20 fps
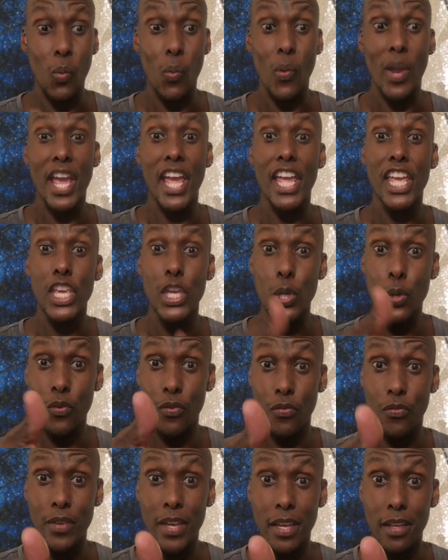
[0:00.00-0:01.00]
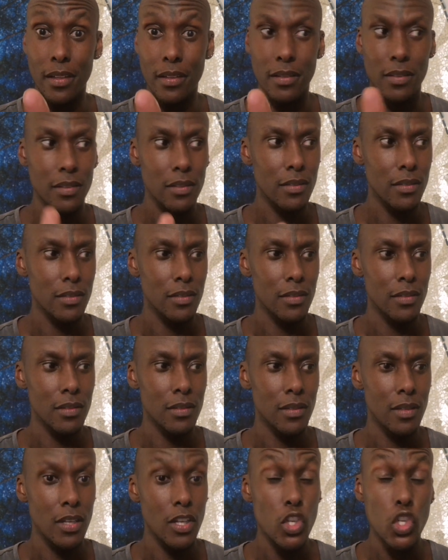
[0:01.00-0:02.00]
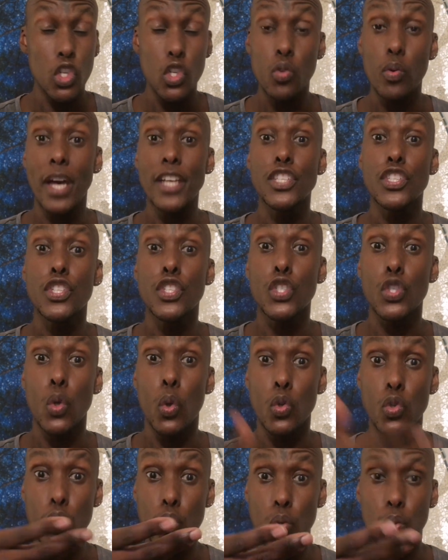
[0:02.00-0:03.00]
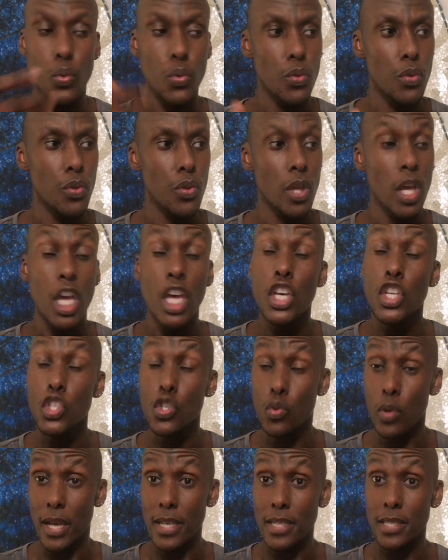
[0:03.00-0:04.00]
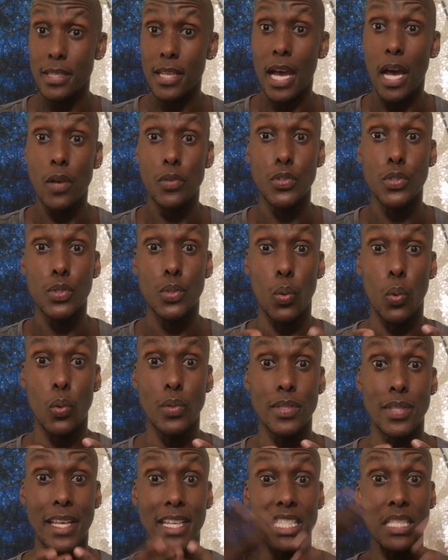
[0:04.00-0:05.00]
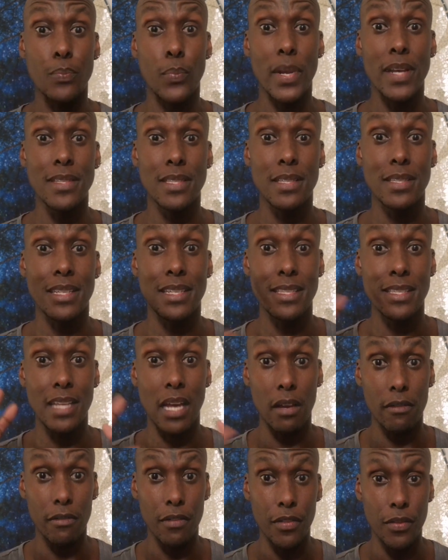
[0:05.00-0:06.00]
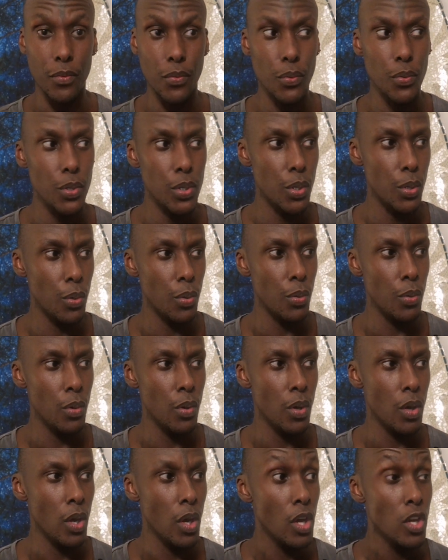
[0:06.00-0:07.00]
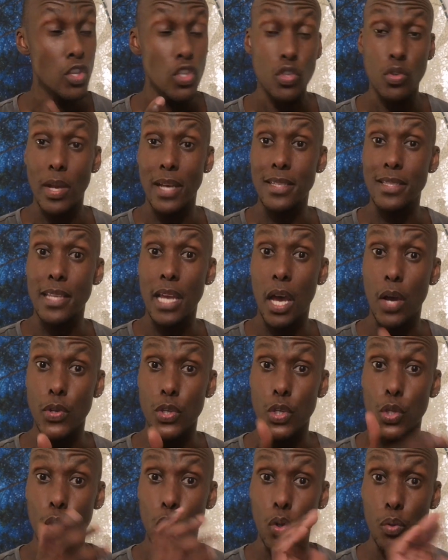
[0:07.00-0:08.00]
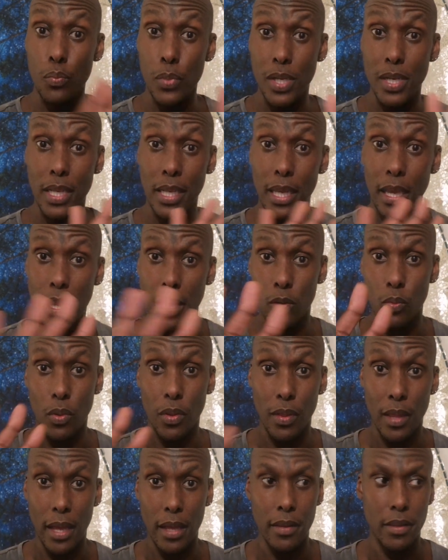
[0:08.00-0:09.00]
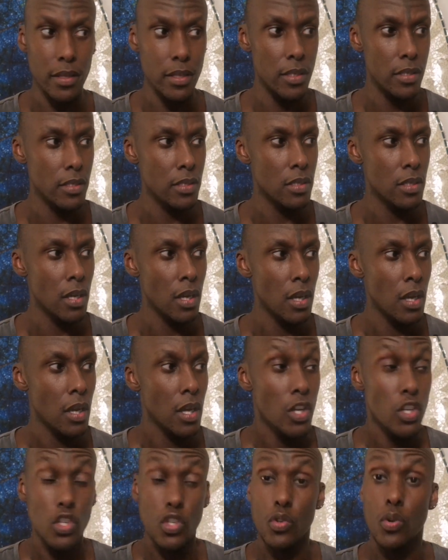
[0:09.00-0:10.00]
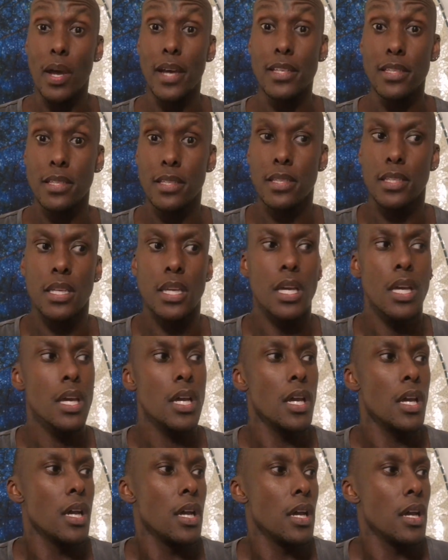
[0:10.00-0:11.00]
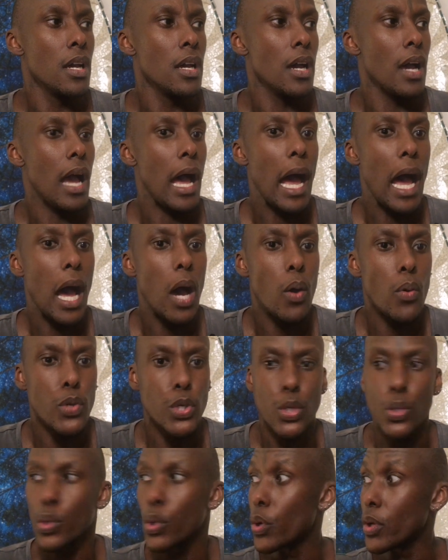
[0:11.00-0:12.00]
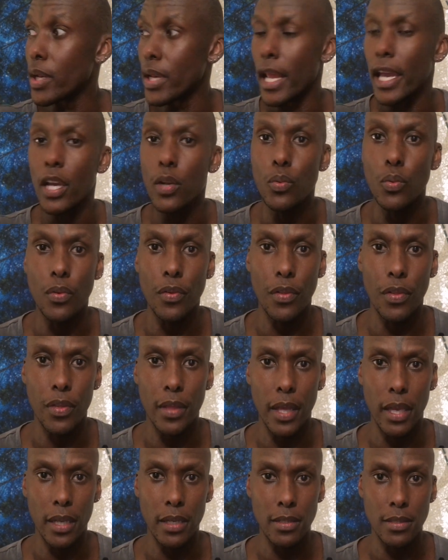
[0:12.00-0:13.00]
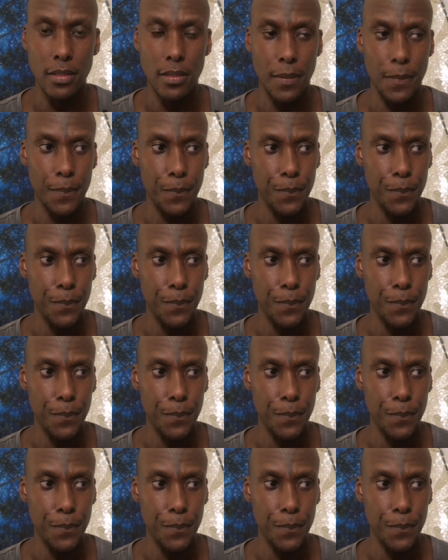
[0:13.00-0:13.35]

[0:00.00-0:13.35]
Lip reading: where you feel, trust your truth, trust how source expresses itself through you, trust how you communicate with others, trust how you connect with things,